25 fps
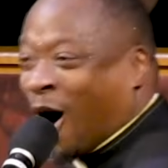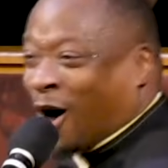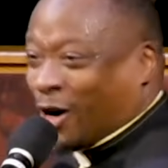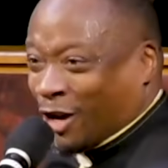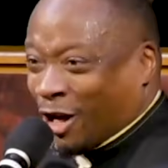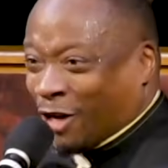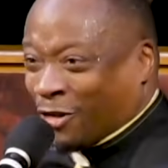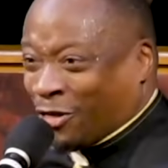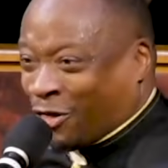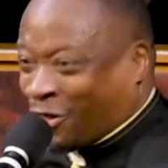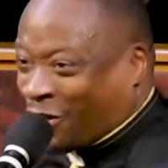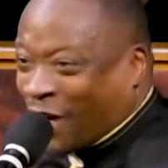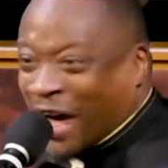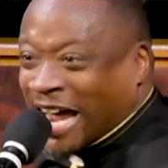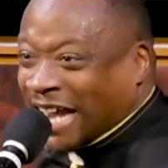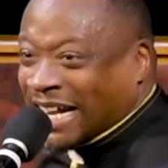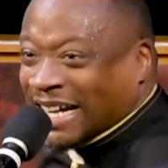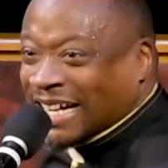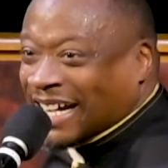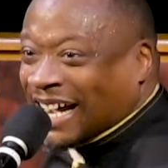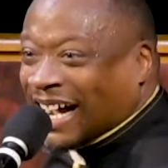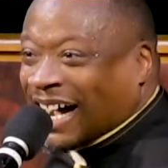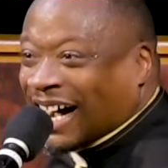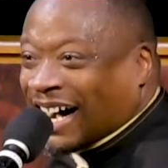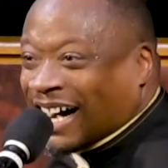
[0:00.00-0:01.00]
ought to
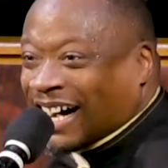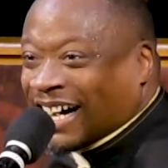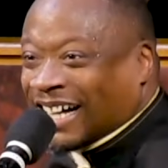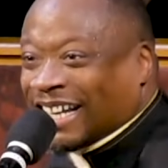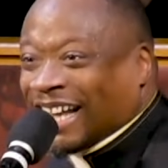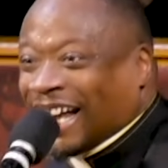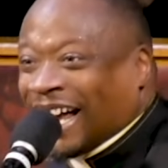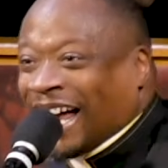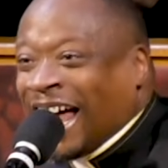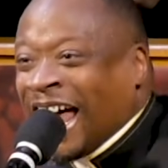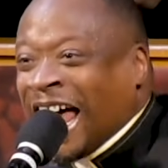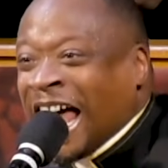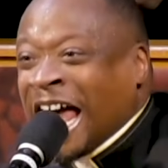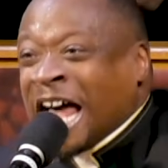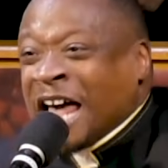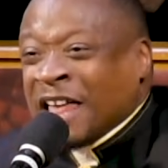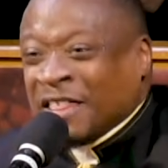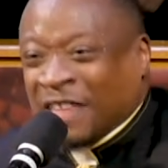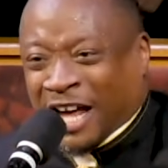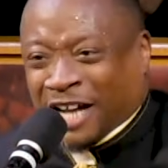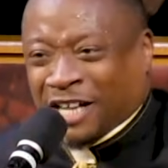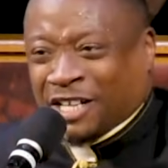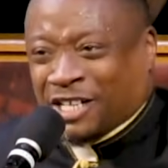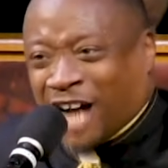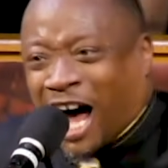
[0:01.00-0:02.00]
thank God
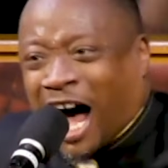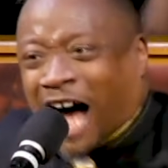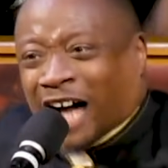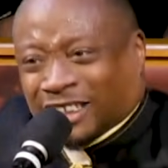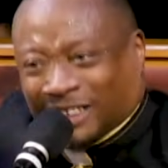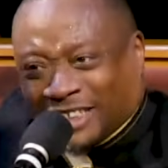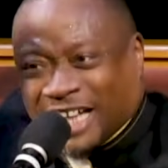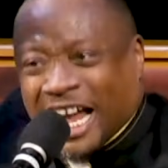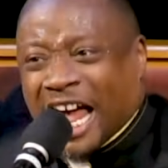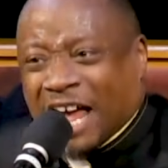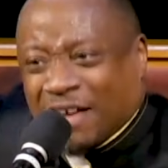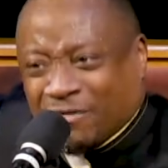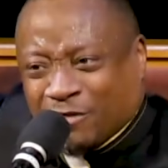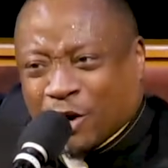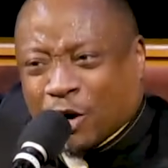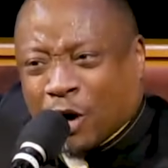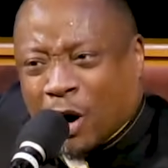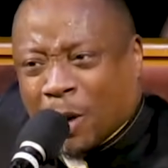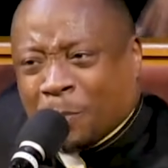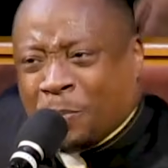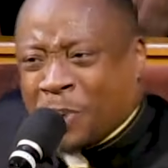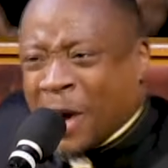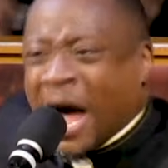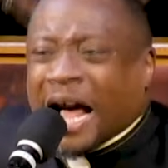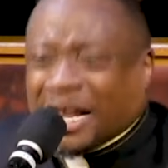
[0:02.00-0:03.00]
that God gave
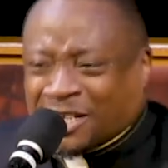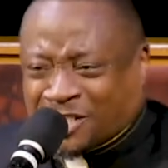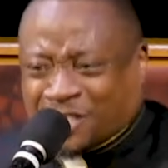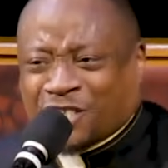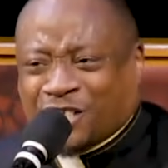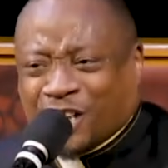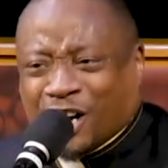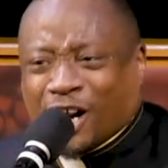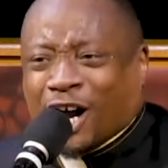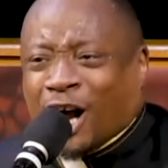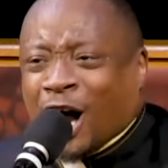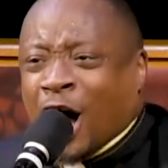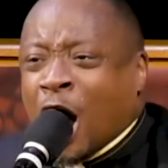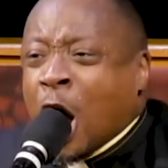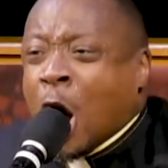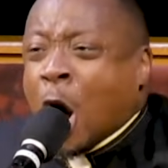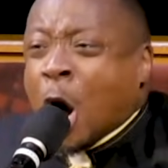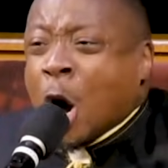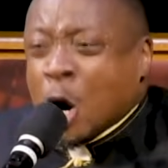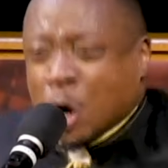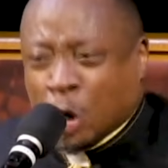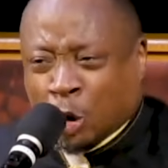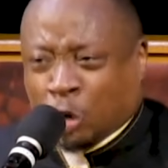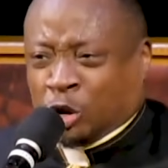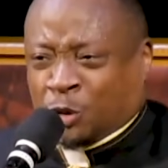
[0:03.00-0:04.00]
you a pastor
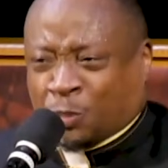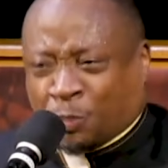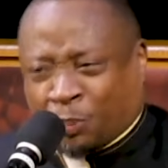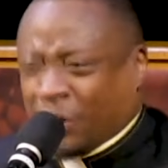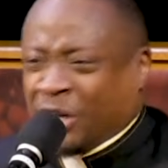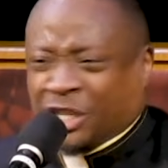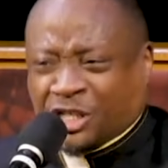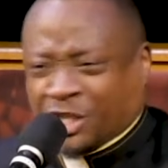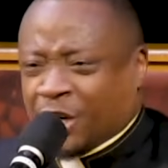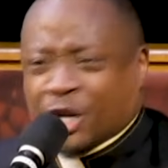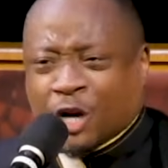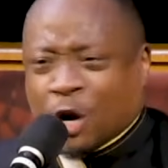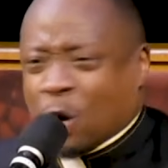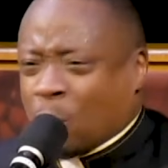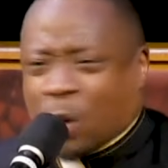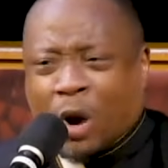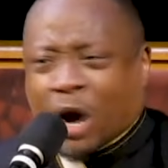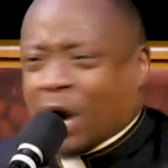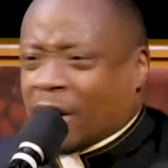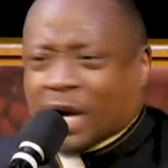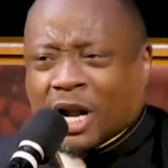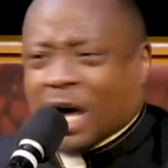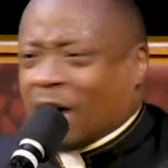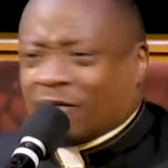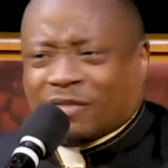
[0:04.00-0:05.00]
who's preaching the
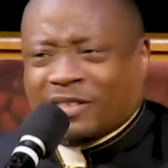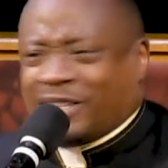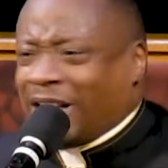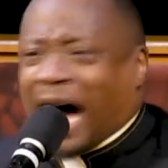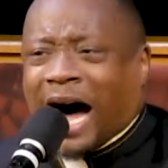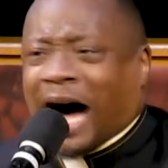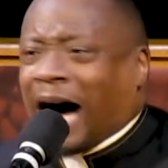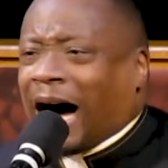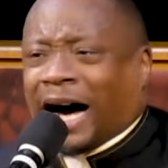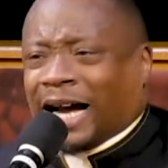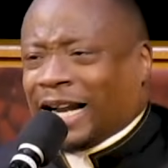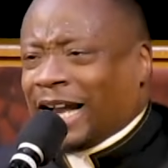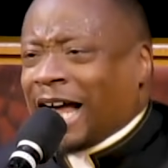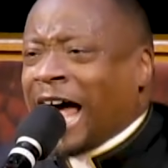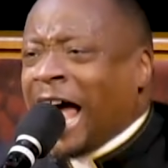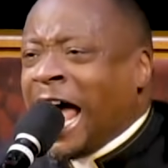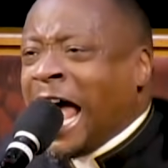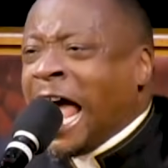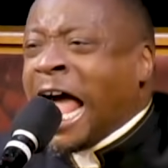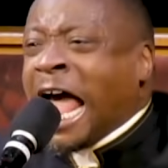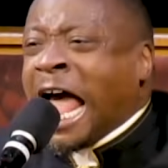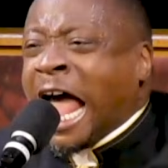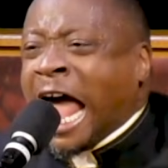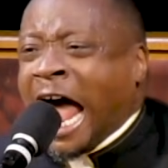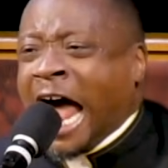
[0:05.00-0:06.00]
word of God,
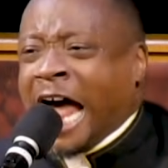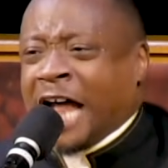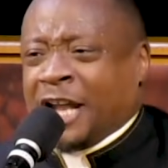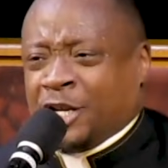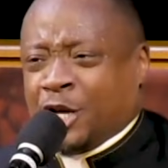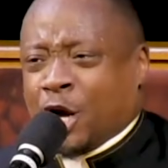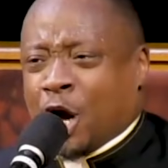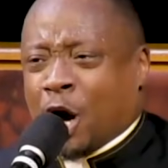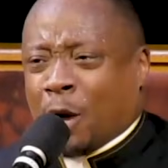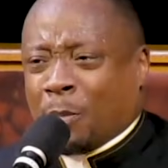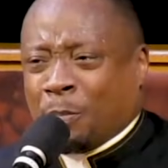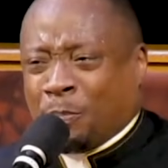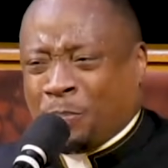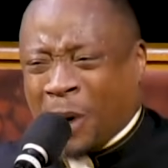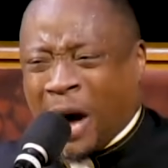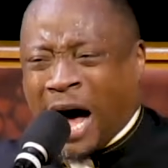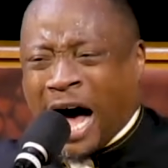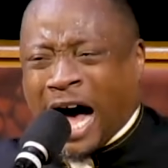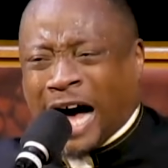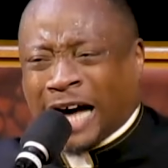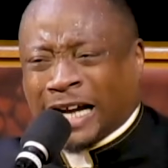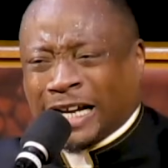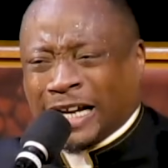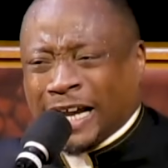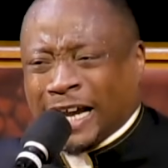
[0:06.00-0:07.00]
and your
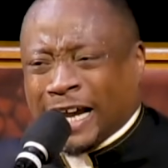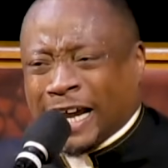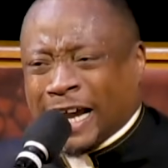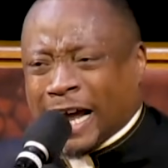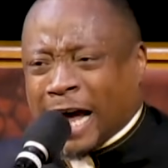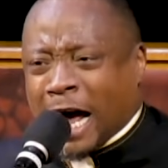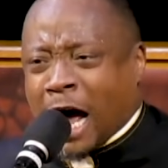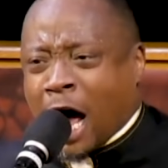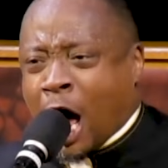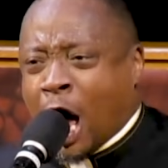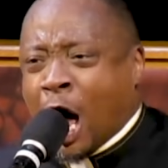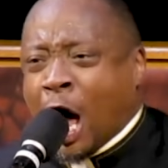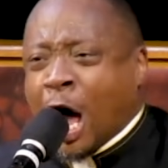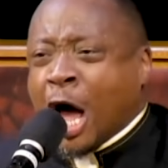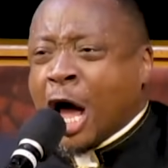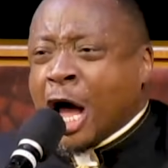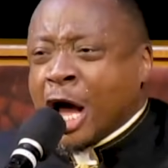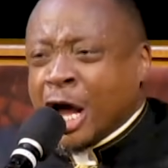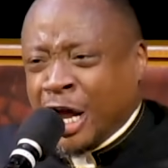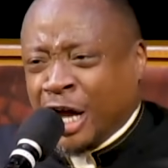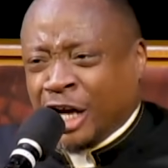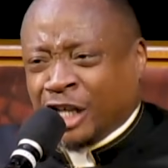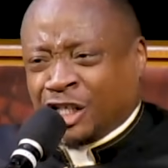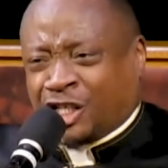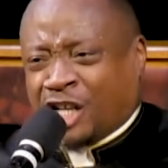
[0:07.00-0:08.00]
body
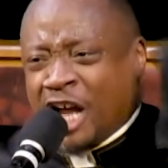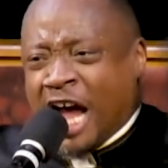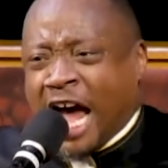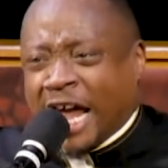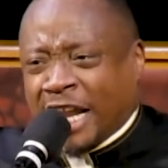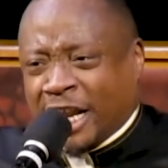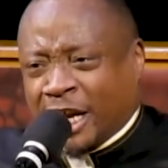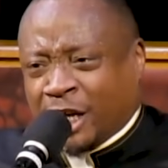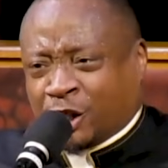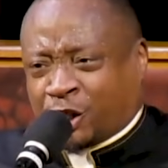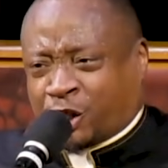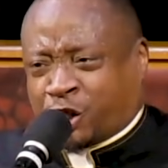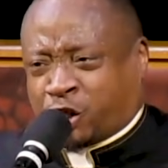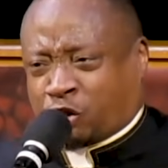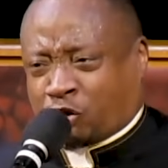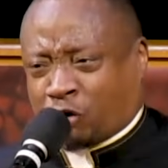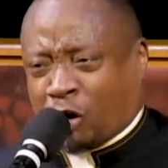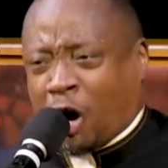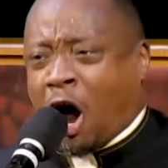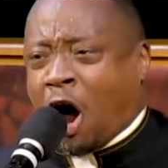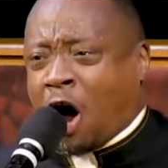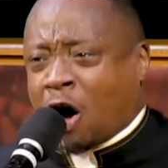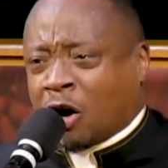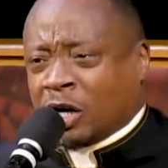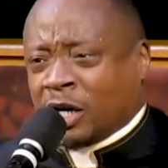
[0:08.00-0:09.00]
is getting
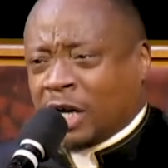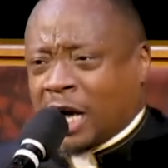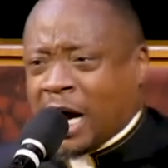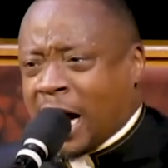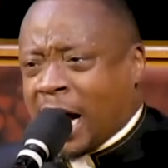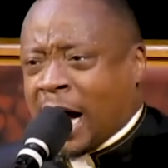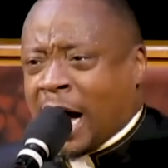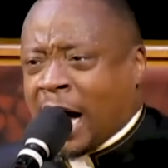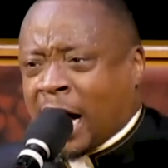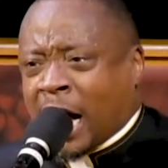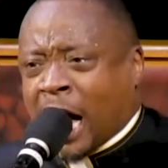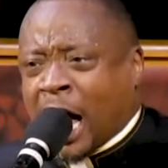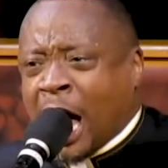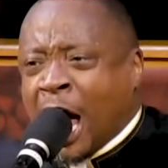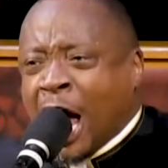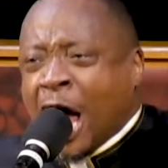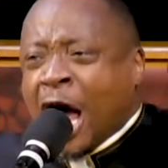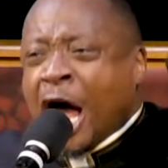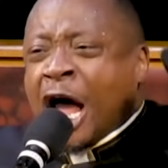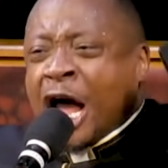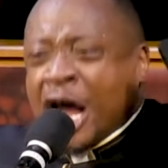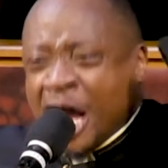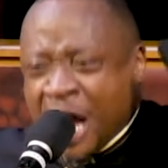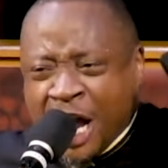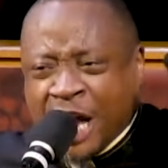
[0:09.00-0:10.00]
stronger
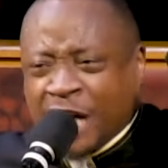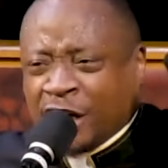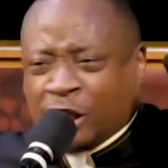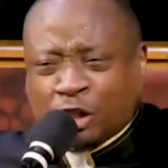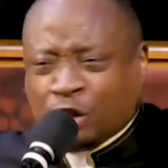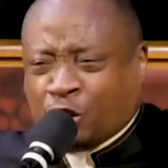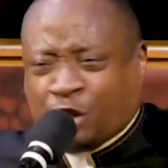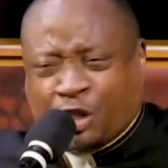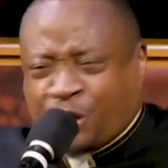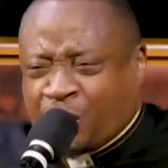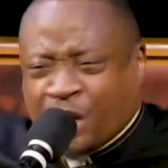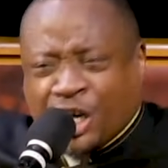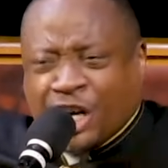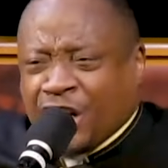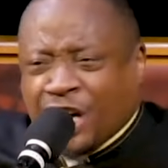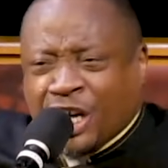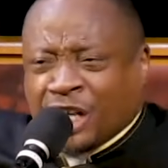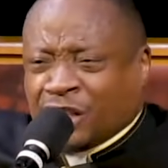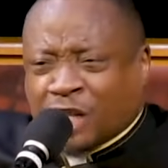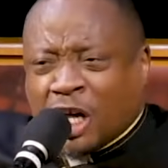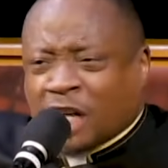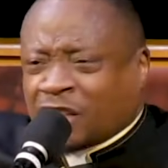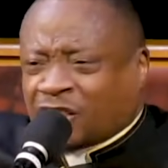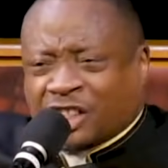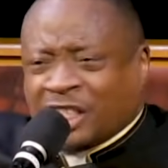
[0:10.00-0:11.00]
in
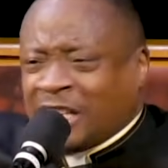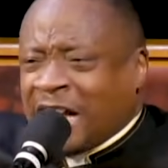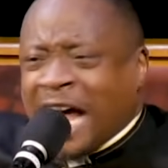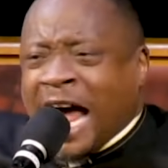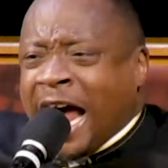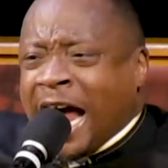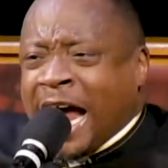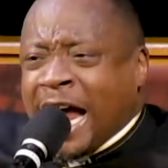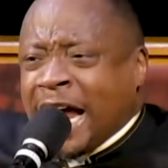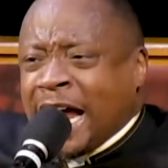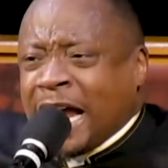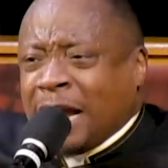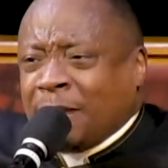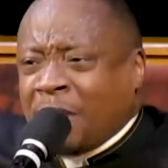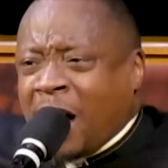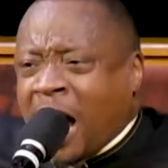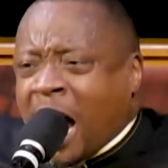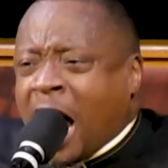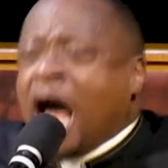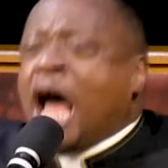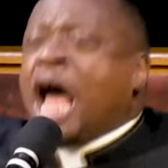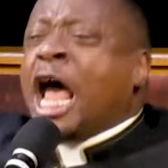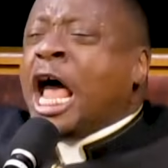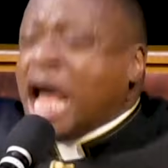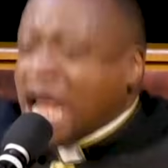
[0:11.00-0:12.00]
Jesus' name.
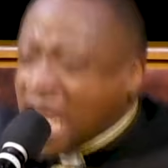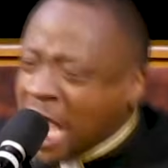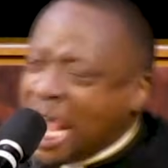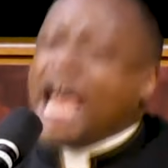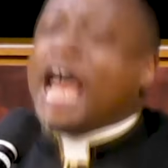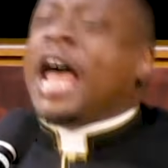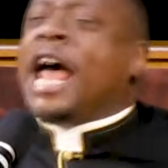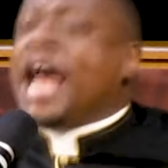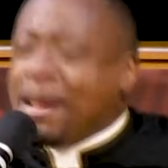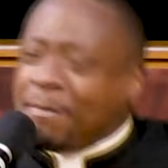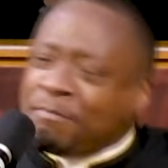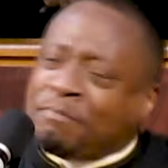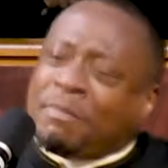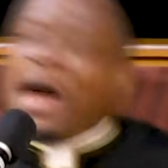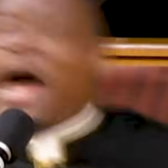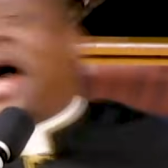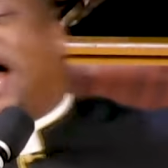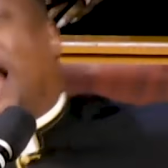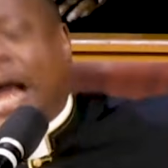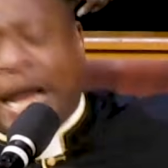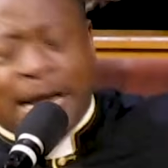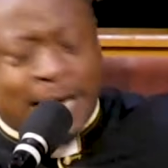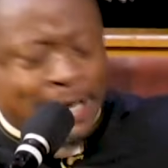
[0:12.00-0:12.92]
Amen.